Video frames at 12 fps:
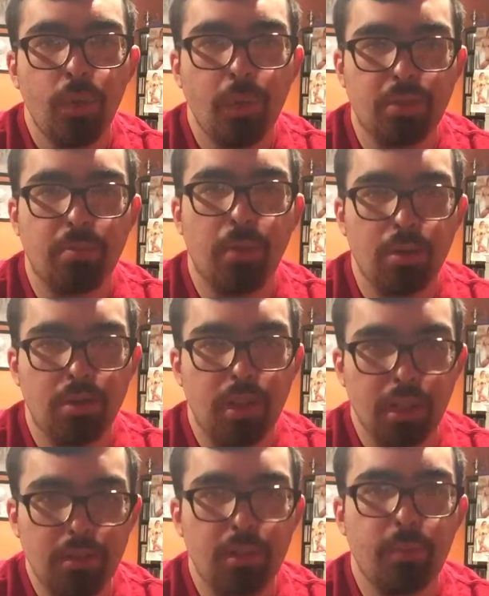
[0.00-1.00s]
which most
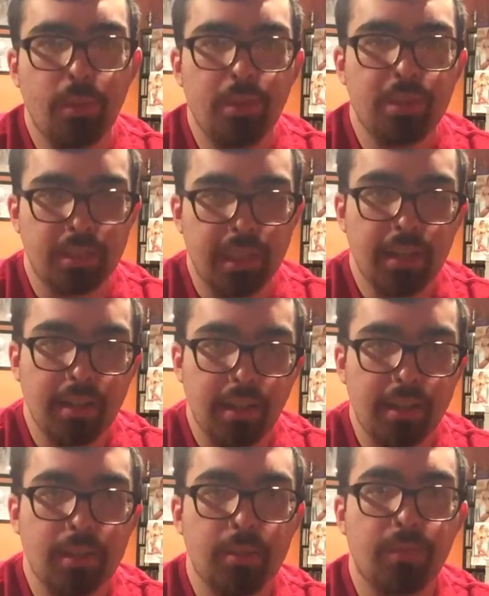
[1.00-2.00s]
likely will
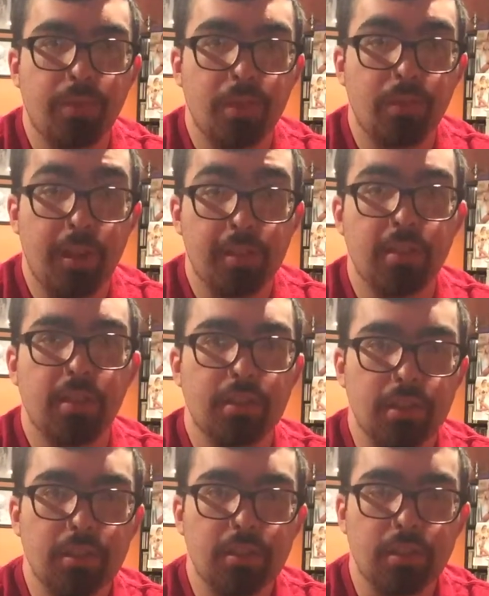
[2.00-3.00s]
sideline him for the rest of the
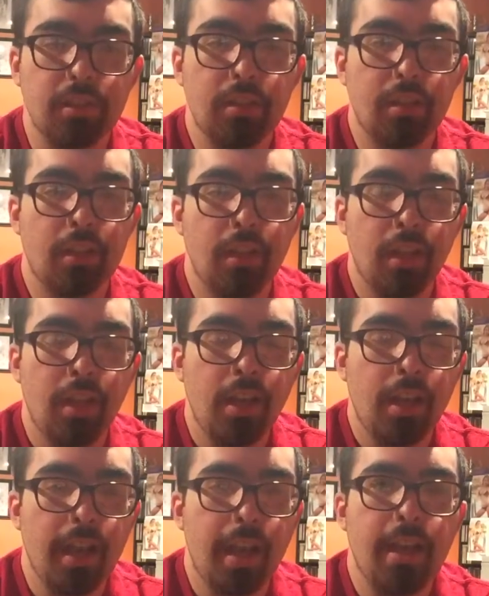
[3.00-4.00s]
season
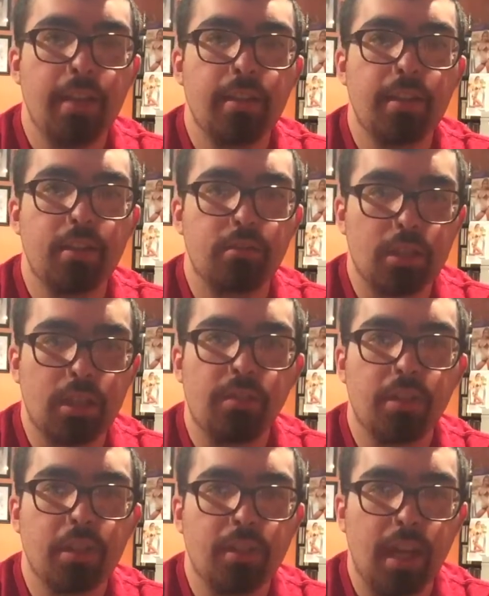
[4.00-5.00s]
and his
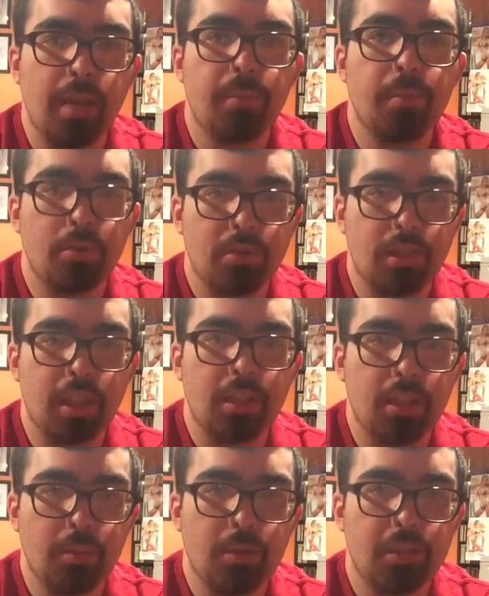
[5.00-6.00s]
recovery time most
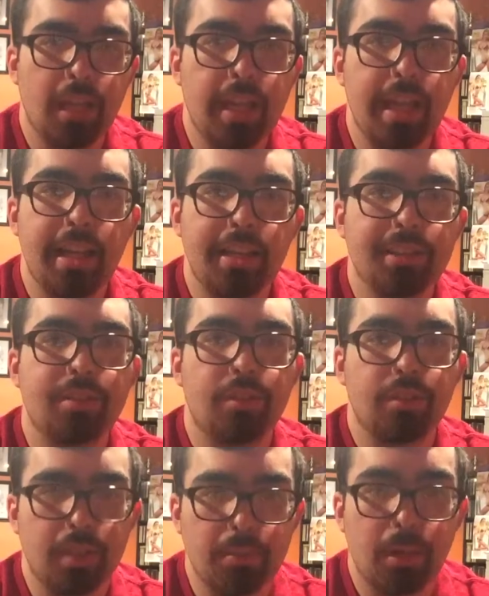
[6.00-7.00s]
likely will take at least
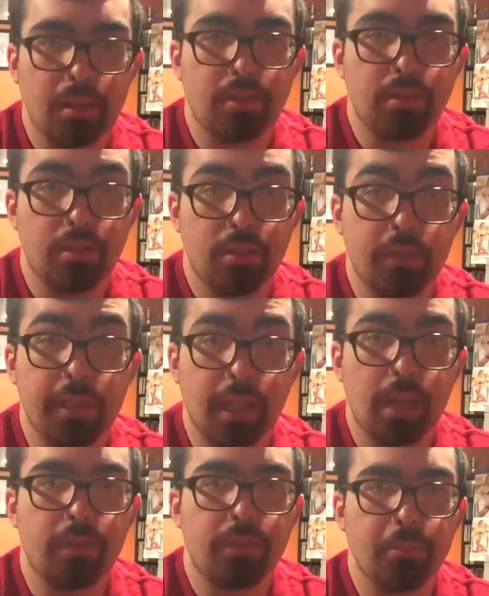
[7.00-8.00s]
three months to
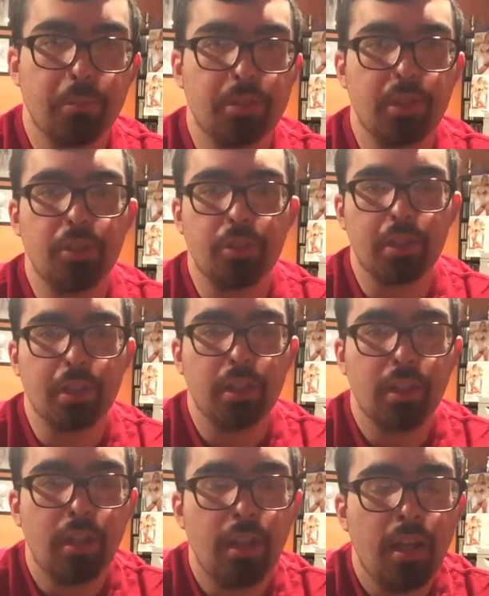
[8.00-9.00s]
recover from this injury.
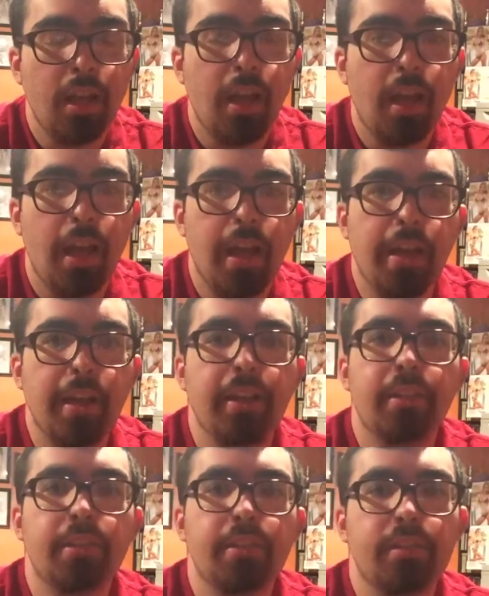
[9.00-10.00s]

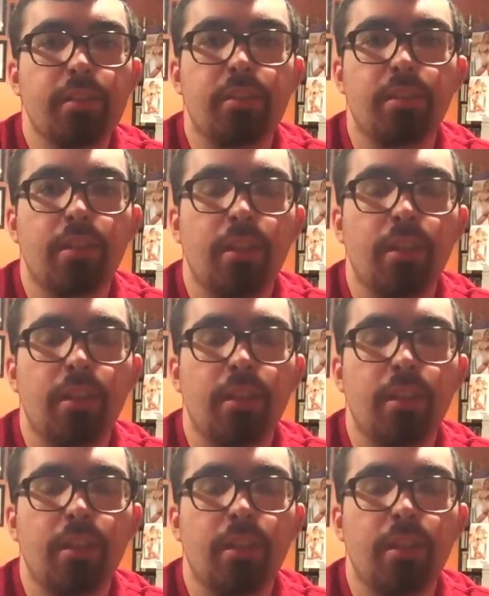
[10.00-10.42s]
And